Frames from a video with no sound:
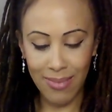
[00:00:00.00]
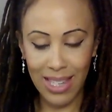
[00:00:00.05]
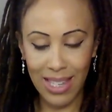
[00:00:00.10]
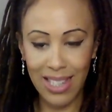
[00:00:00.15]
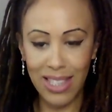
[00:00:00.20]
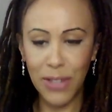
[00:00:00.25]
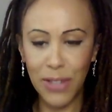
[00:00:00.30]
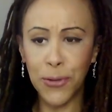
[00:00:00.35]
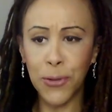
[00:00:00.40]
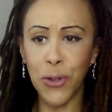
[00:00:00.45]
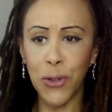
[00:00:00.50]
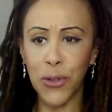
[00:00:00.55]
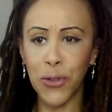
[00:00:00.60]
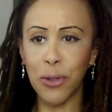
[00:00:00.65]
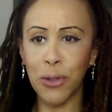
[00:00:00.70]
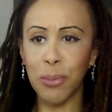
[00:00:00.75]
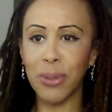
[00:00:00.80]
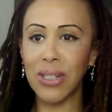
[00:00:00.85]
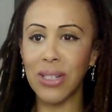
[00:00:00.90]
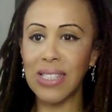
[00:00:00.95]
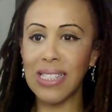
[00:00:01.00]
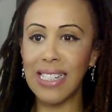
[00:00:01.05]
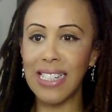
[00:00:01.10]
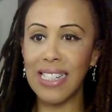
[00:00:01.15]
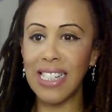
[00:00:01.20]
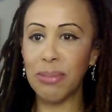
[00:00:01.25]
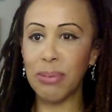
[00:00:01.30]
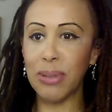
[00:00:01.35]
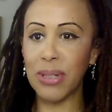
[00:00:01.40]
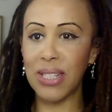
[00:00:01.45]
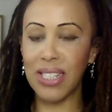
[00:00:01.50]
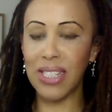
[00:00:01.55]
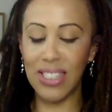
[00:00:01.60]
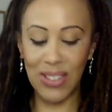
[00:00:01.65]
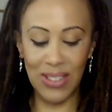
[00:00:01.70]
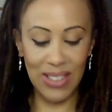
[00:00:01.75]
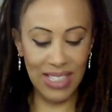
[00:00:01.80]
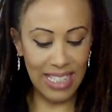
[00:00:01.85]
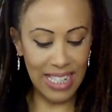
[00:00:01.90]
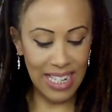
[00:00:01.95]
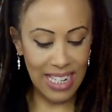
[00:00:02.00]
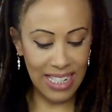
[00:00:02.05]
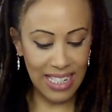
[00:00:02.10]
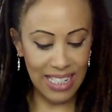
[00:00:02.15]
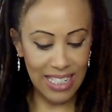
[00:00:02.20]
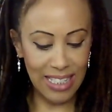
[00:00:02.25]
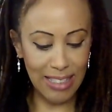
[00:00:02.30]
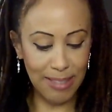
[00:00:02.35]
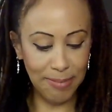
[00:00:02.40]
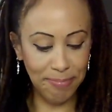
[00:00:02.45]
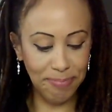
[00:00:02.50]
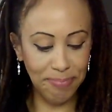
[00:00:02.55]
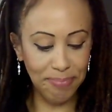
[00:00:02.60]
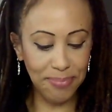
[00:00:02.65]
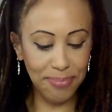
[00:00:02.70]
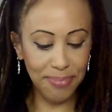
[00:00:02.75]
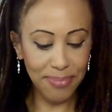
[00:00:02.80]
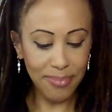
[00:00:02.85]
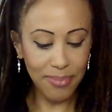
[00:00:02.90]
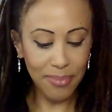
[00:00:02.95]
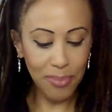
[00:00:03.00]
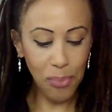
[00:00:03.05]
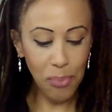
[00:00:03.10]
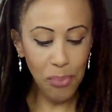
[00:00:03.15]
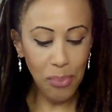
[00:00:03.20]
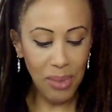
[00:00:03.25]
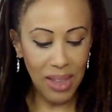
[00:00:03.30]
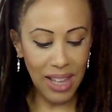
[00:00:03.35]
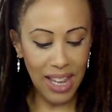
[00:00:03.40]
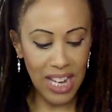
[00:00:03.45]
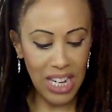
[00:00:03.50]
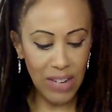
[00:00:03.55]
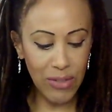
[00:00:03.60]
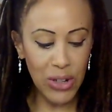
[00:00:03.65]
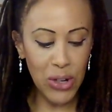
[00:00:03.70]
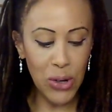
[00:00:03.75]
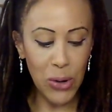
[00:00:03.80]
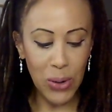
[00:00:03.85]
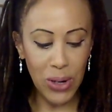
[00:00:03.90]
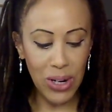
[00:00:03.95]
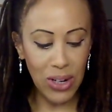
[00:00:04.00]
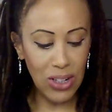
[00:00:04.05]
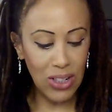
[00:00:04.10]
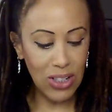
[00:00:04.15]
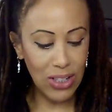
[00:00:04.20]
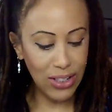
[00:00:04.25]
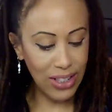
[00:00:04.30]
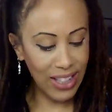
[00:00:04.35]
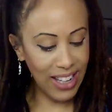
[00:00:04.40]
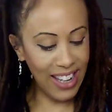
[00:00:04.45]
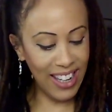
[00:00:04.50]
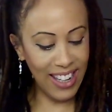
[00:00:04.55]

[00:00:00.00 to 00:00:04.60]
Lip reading: the forceful person, the person who's like kind of a know-it-all.